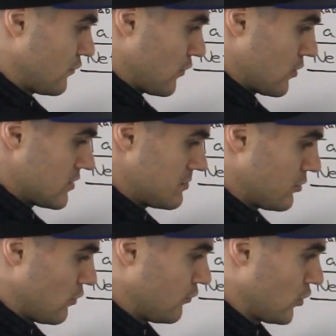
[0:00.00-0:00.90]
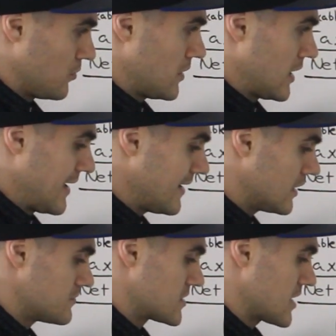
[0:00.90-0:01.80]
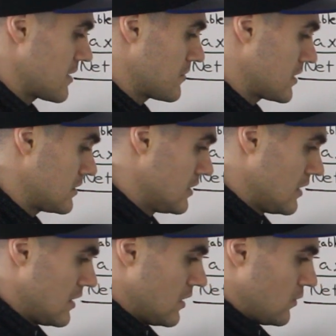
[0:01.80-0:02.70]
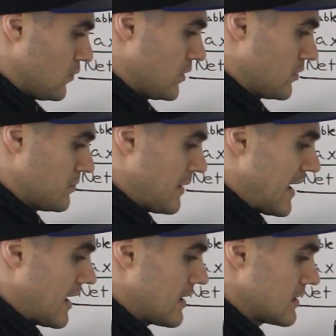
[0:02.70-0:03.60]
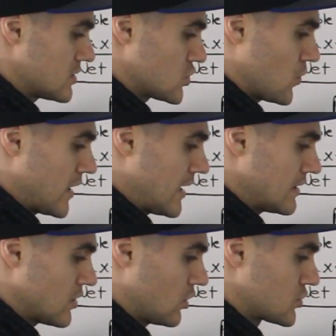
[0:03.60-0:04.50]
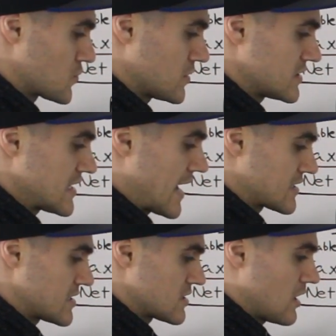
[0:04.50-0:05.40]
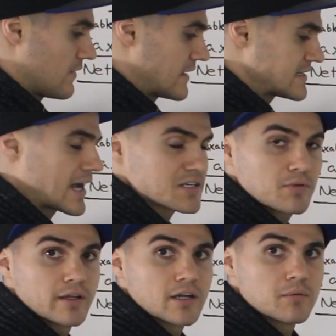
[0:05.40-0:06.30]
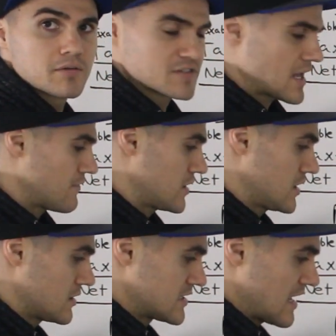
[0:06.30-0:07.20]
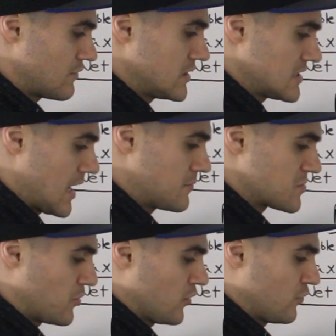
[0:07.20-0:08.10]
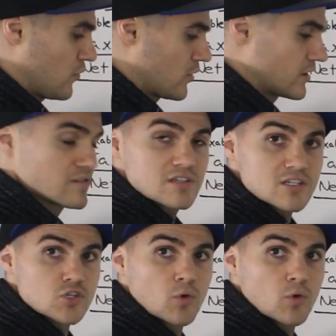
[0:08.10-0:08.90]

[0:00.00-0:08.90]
for the pro forma income statement, we would pay $28 worth of taxes on that taxable income of 70. 70 times 0.4 gives us